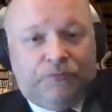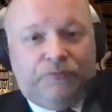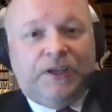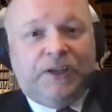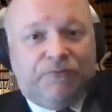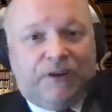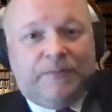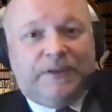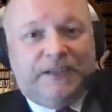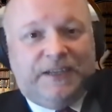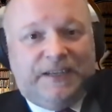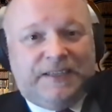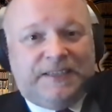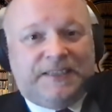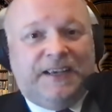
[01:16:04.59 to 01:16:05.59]
real
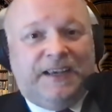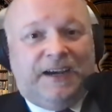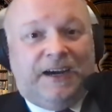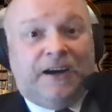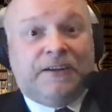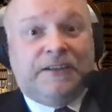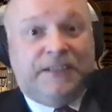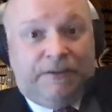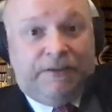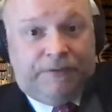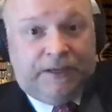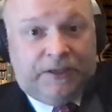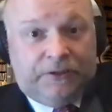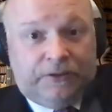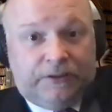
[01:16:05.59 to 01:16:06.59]
remedies are
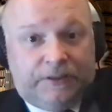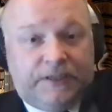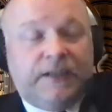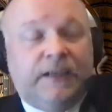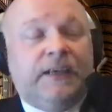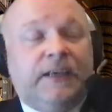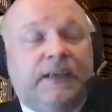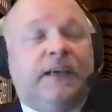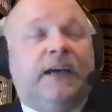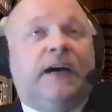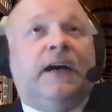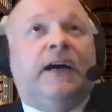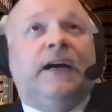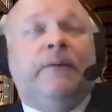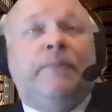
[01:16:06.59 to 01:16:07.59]
difficult.
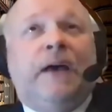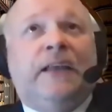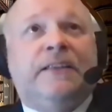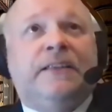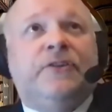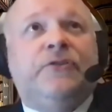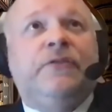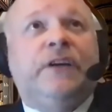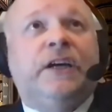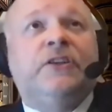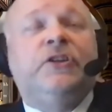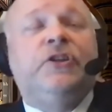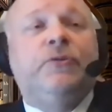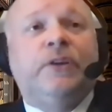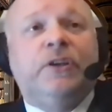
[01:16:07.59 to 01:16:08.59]
And so you've got to do
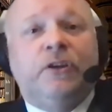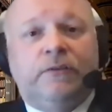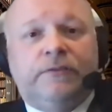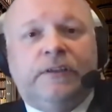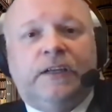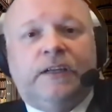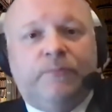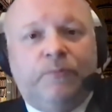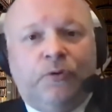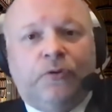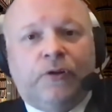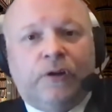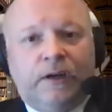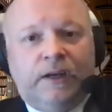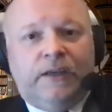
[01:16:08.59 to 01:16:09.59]
an awful lot more
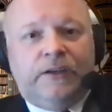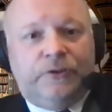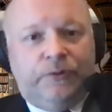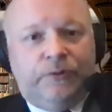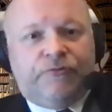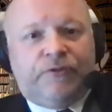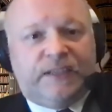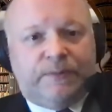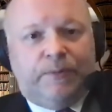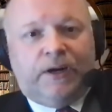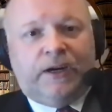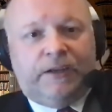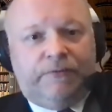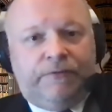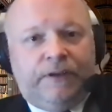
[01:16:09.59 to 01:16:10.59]
to address market
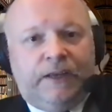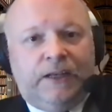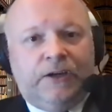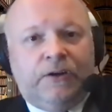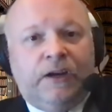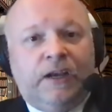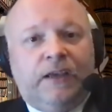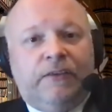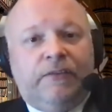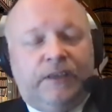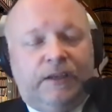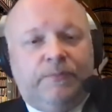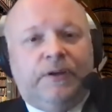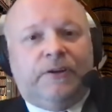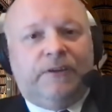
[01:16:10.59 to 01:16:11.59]
failure than
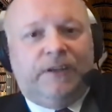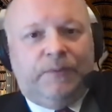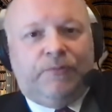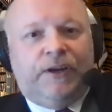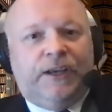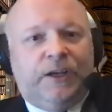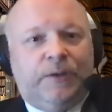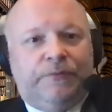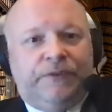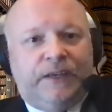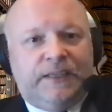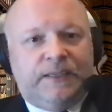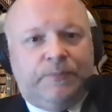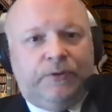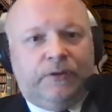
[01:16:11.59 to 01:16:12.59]
merely break up
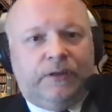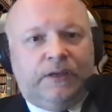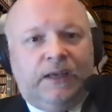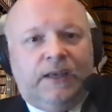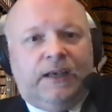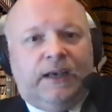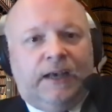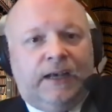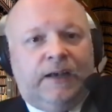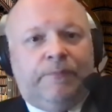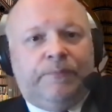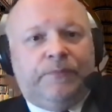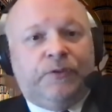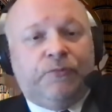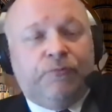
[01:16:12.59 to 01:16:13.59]
Facebook.
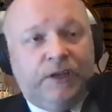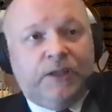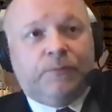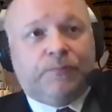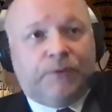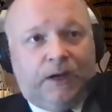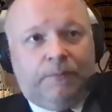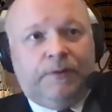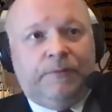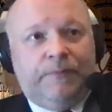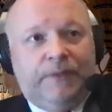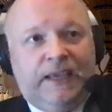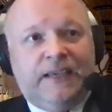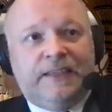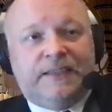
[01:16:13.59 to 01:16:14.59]
The real problem
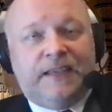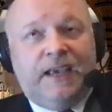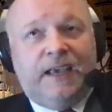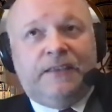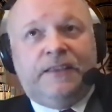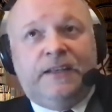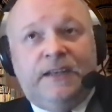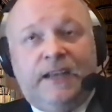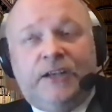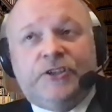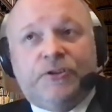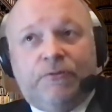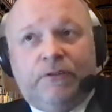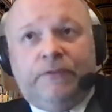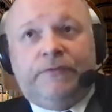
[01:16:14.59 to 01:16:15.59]
is the nature
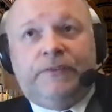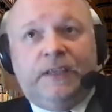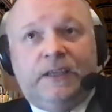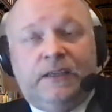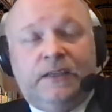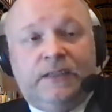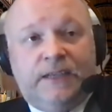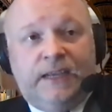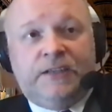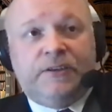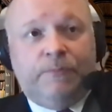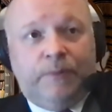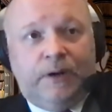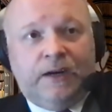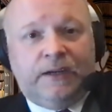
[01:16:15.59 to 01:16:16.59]
of the data
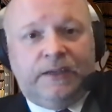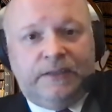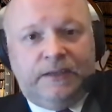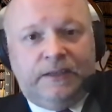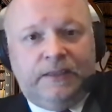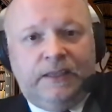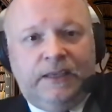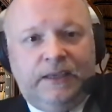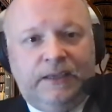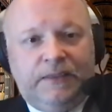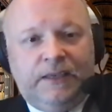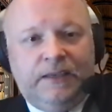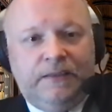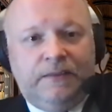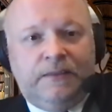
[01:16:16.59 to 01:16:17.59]
market and the
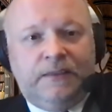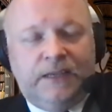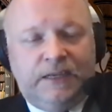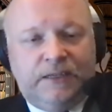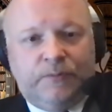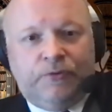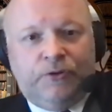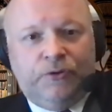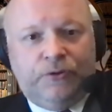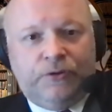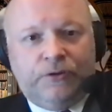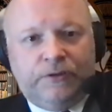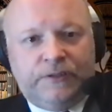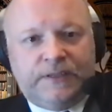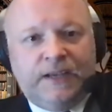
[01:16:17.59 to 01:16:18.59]
data
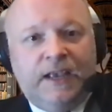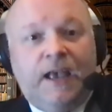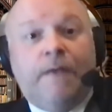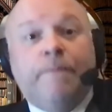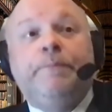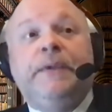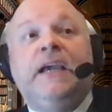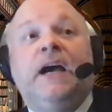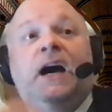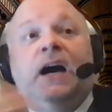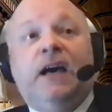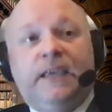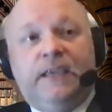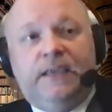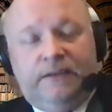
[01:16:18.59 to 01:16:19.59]
brokers
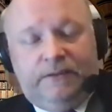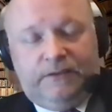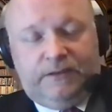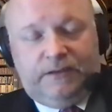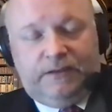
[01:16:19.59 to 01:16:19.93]
behind,